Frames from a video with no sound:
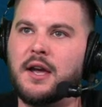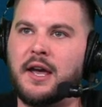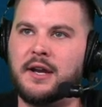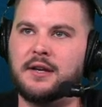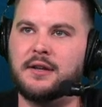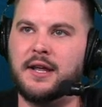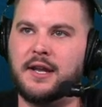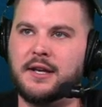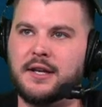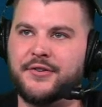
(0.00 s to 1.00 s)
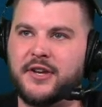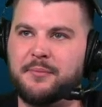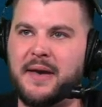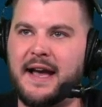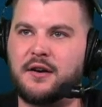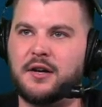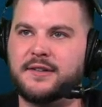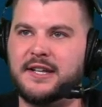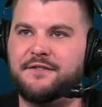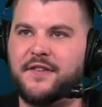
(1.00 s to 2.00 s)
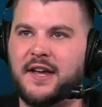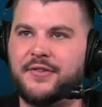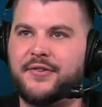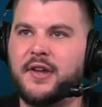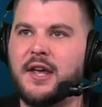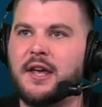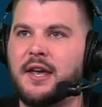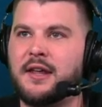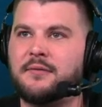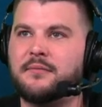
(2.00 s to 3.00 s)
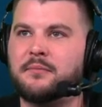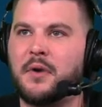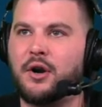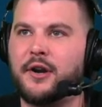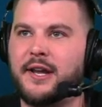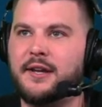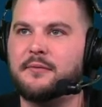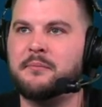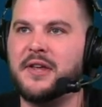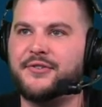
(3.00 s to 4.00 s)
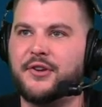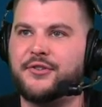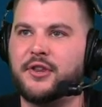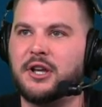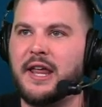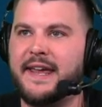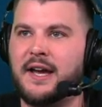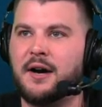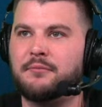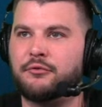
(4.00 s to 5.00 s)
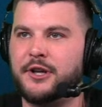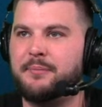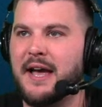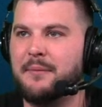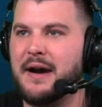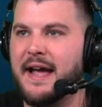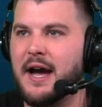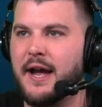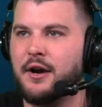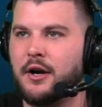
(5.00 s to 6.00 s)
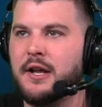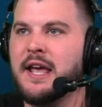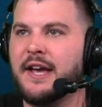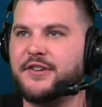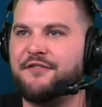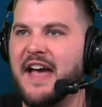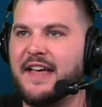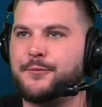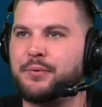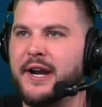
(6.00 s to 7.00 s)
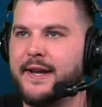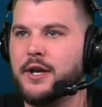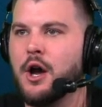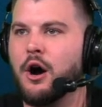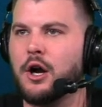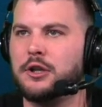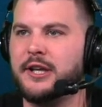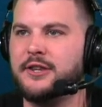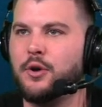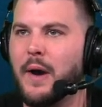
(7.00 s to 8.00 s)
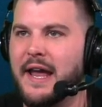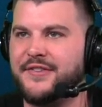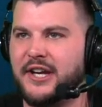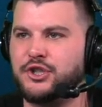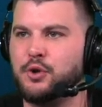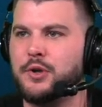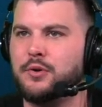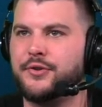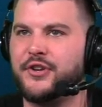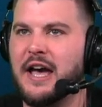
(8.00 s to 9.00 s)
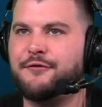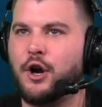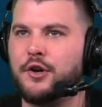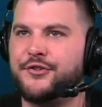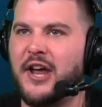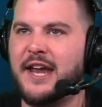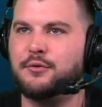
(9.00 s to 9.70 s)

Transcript: And then he doesn't get back on defense, and Murray misses the layup. Rebound by Ihart. It's a fast break. Hart leading the way. He's got Achiuwa to his left, Hartenstein